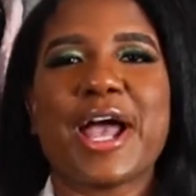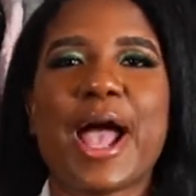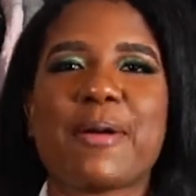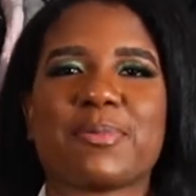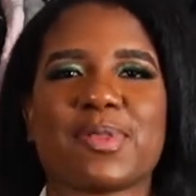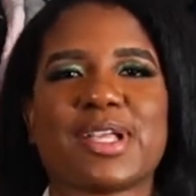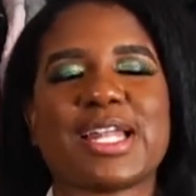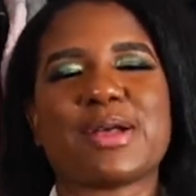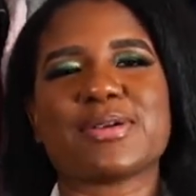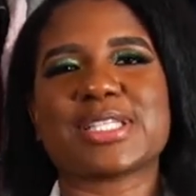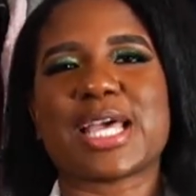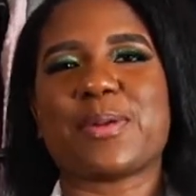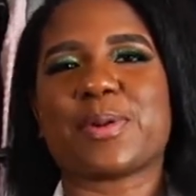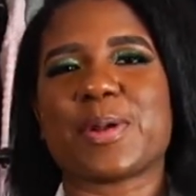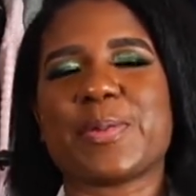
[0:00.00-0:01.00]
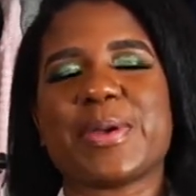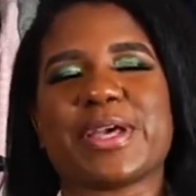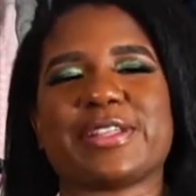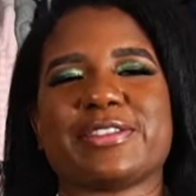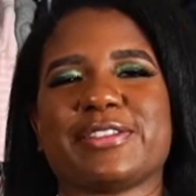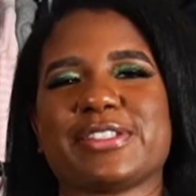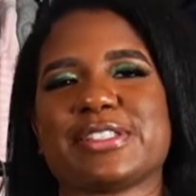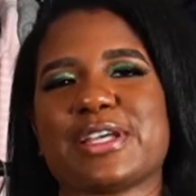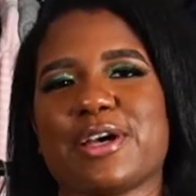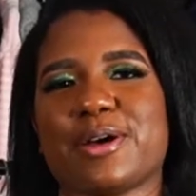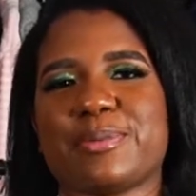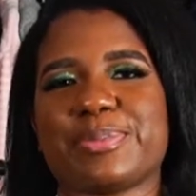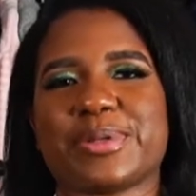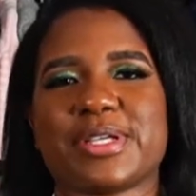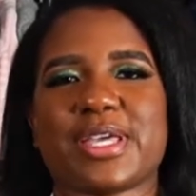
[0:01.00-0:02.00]
I'm glad I was able to pick this
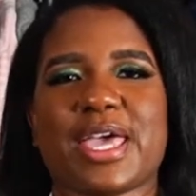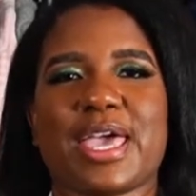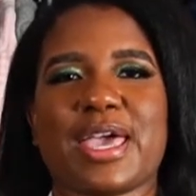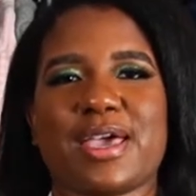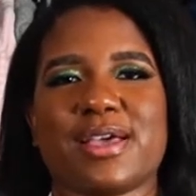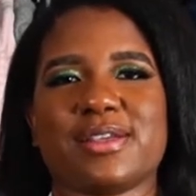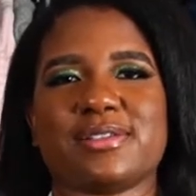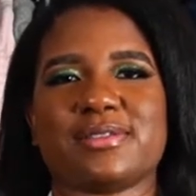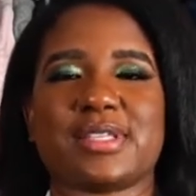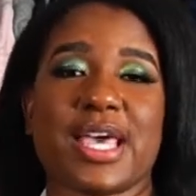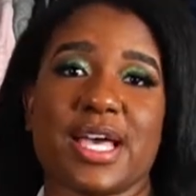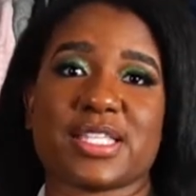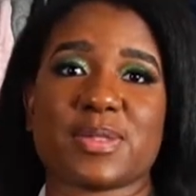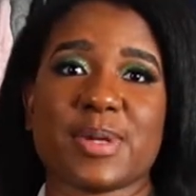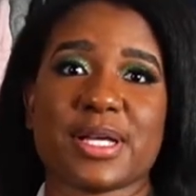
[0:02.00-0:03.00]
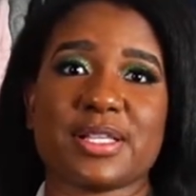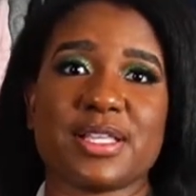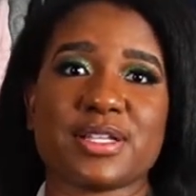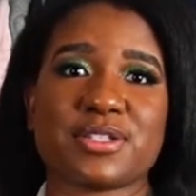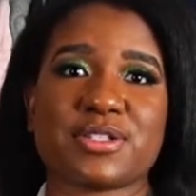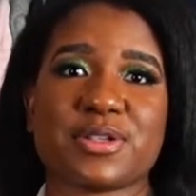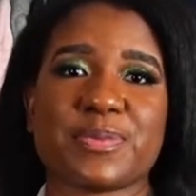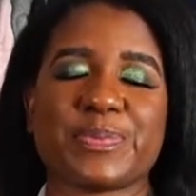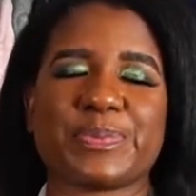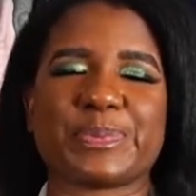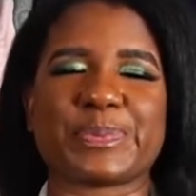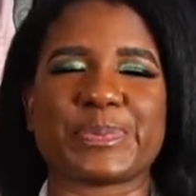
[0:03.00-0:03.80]
up and add to my collection.